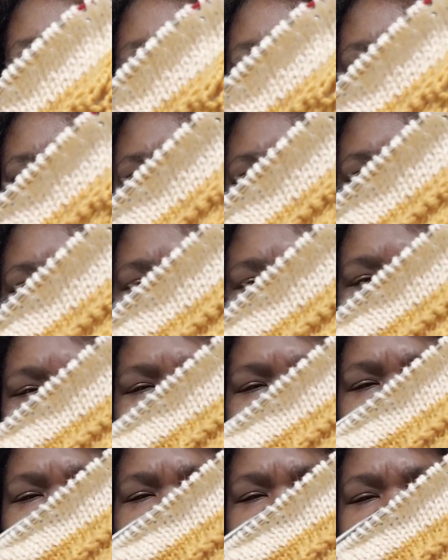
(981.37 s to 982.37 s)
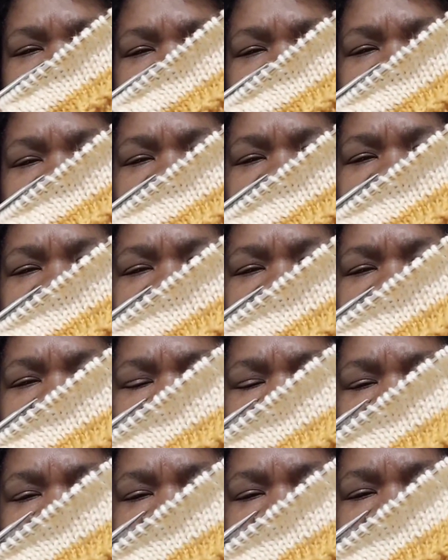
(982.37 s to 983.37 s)
of like a air
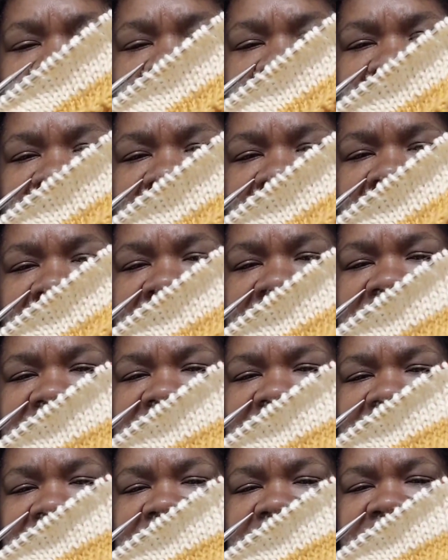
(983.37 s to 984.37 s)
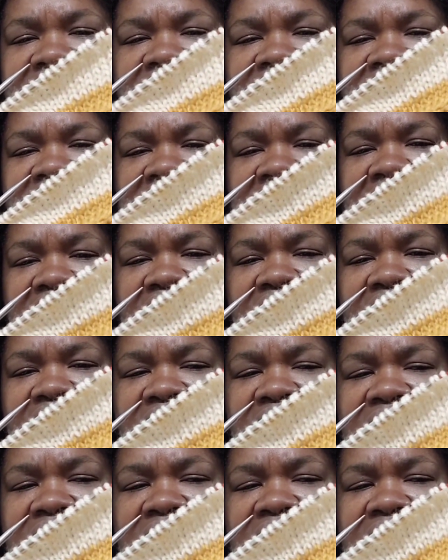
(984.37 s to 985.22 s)
slip stitch in the,